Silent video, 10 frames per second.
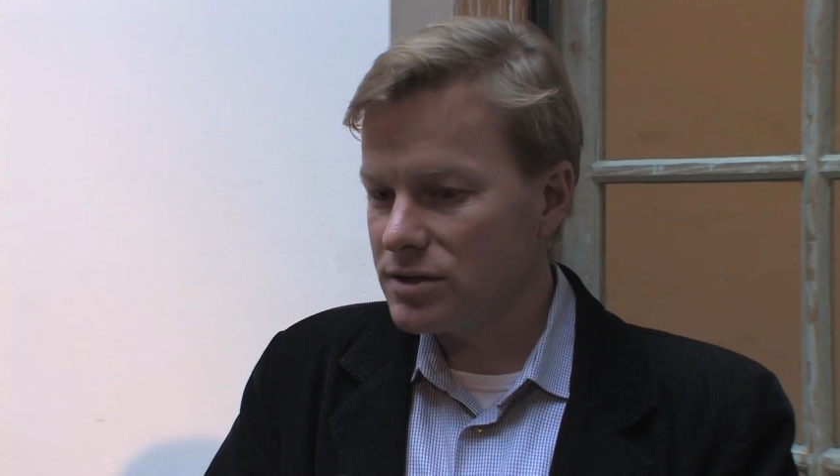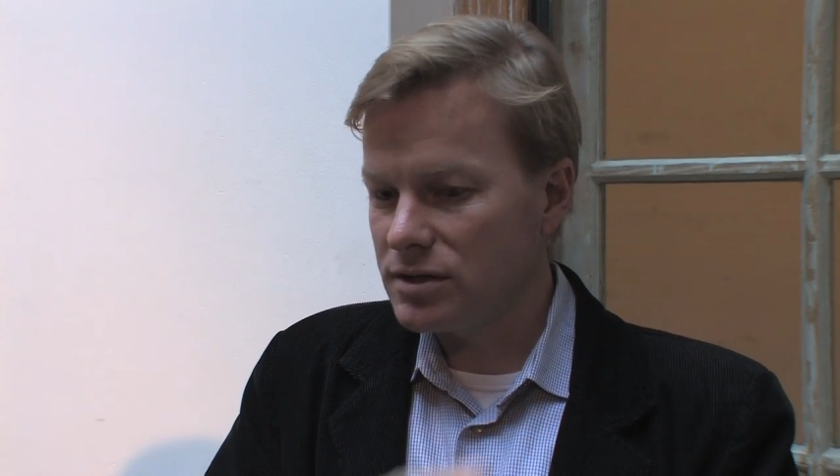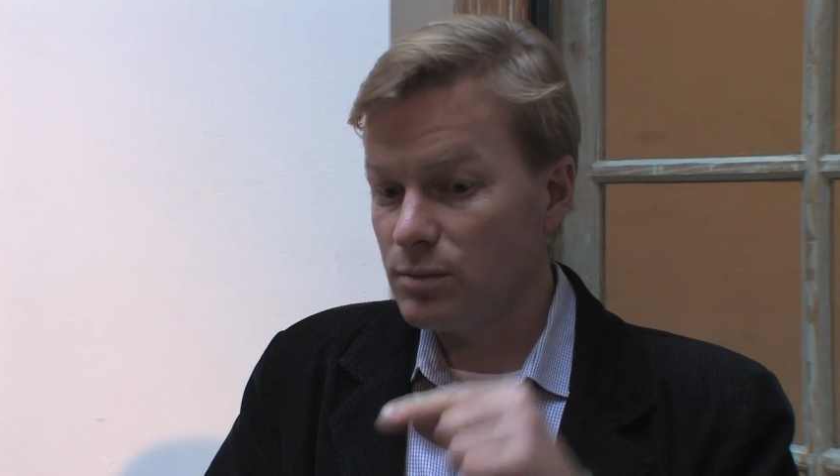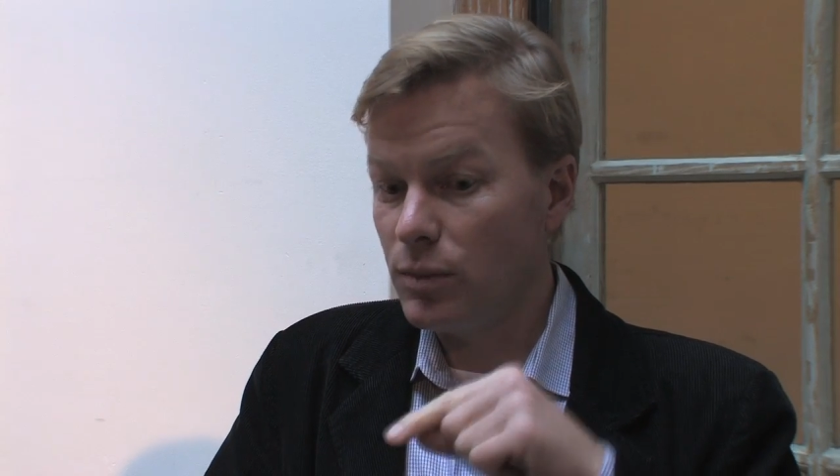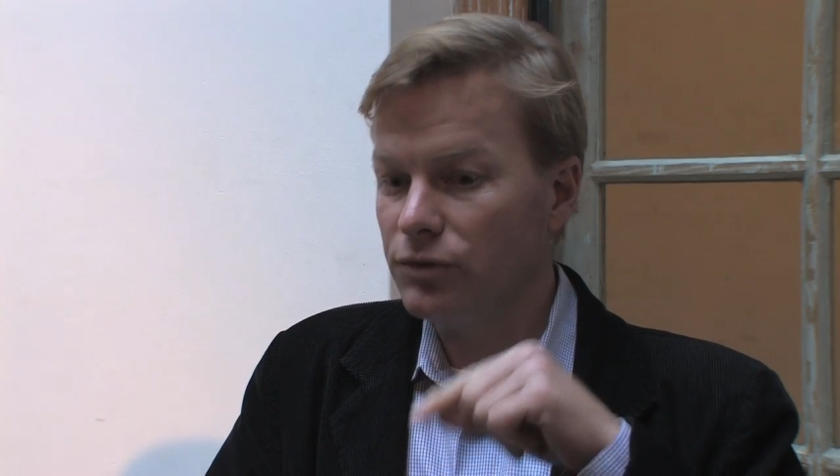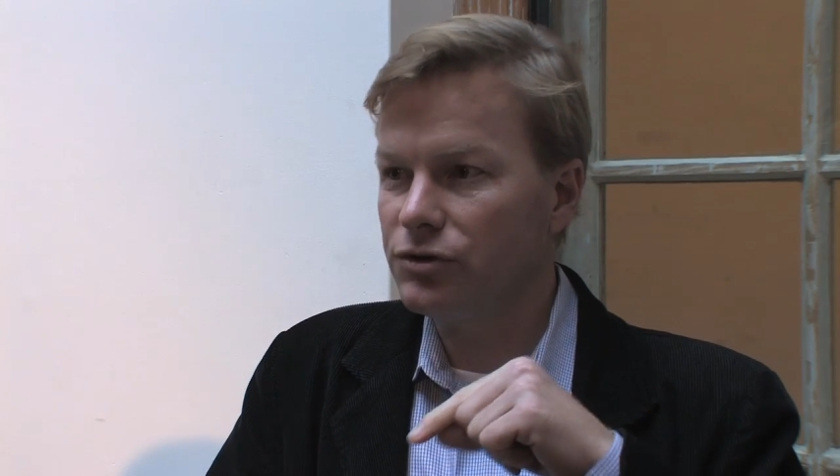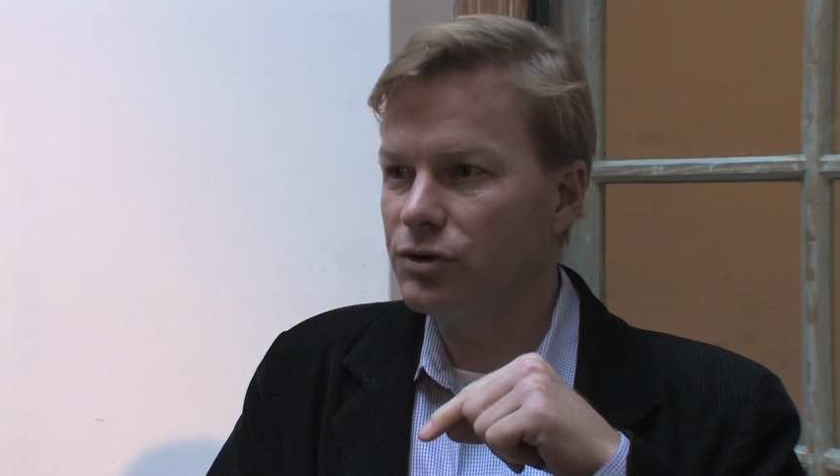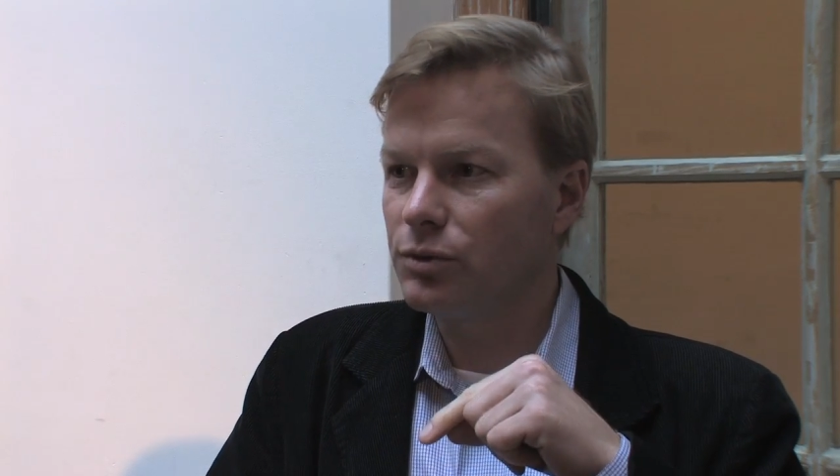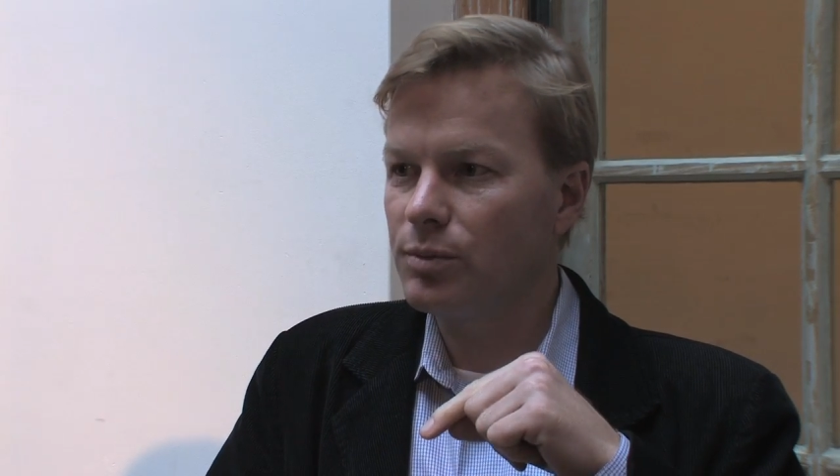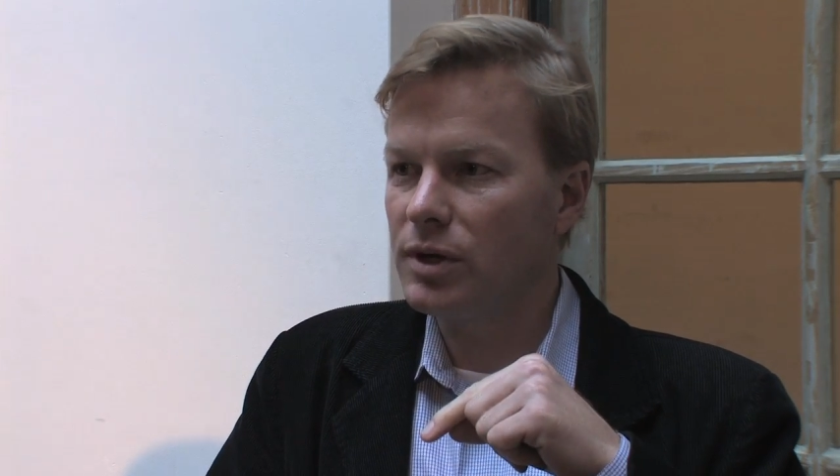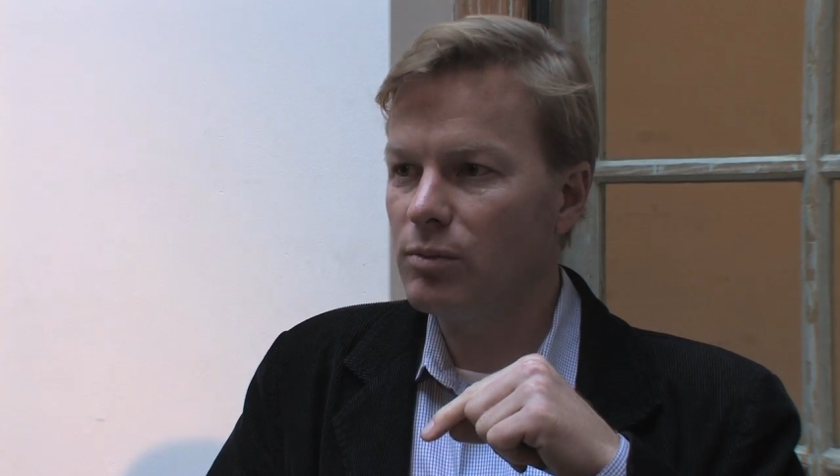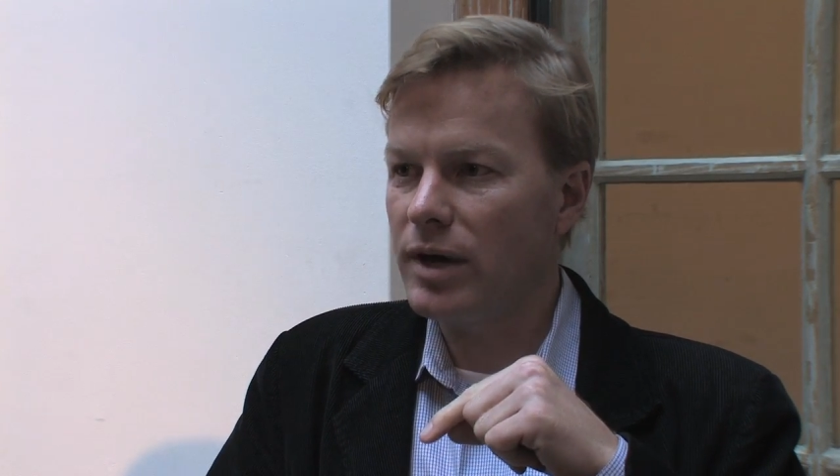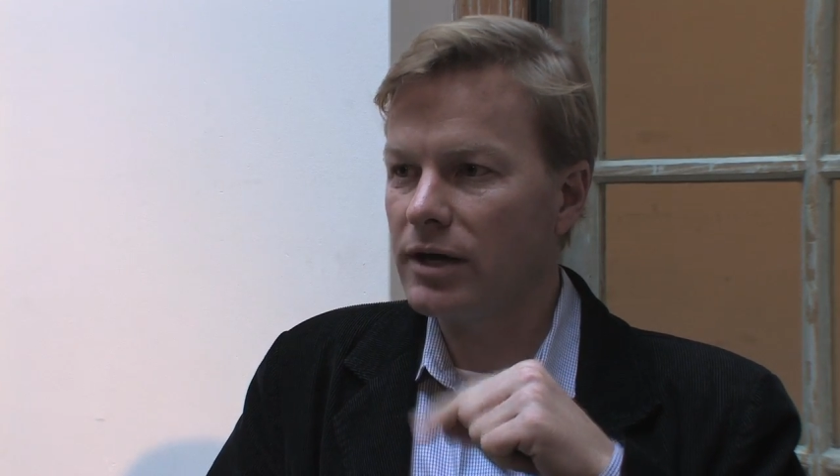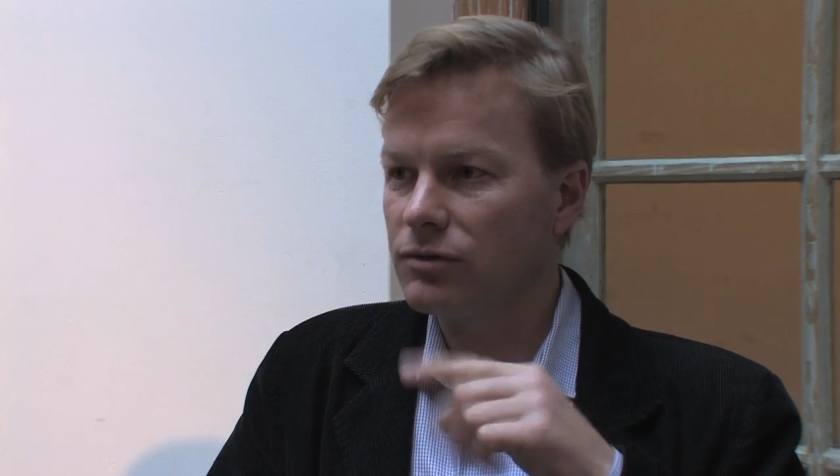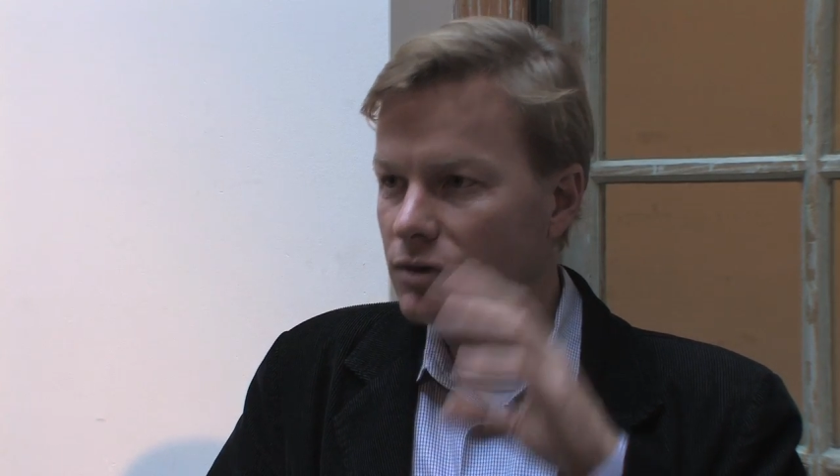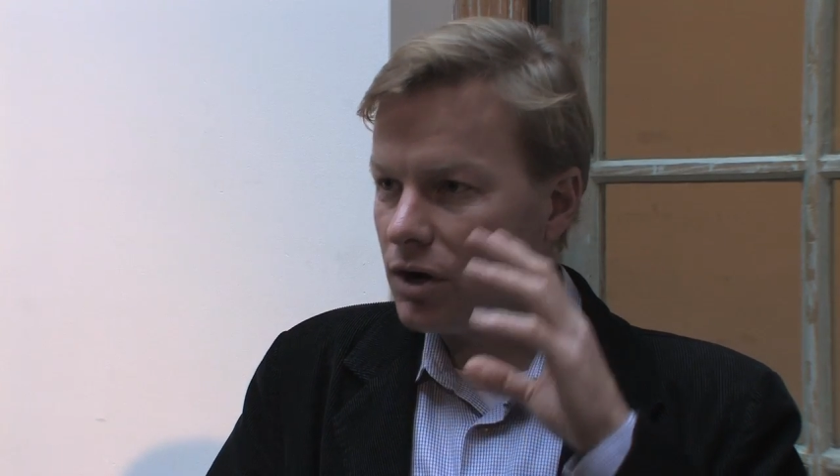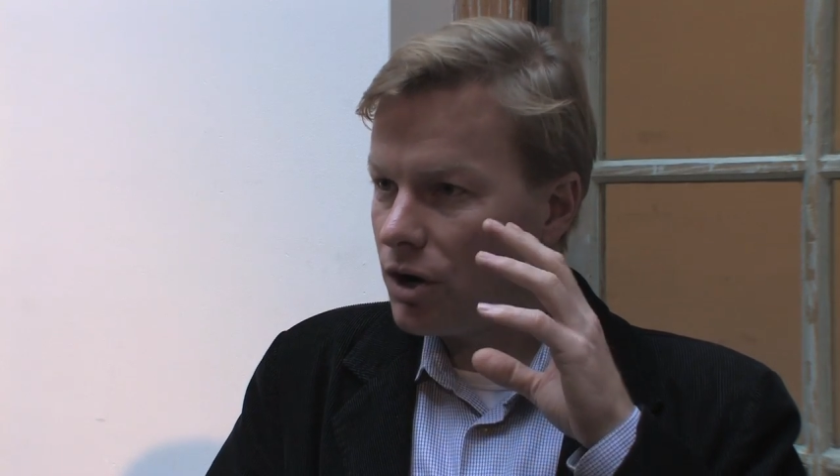since most European banks